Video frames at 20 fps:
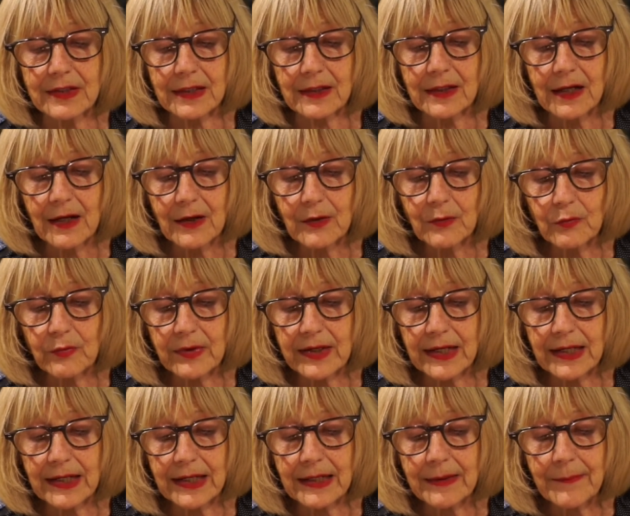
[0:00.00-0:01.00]
It
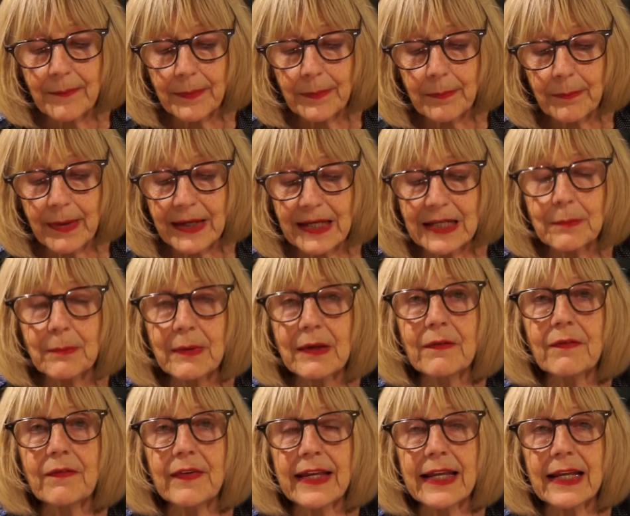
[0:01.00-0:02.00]
really made me
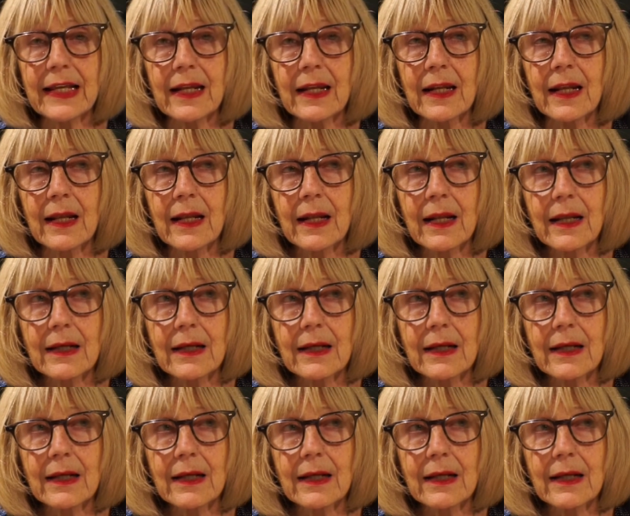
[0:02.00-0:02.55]
feel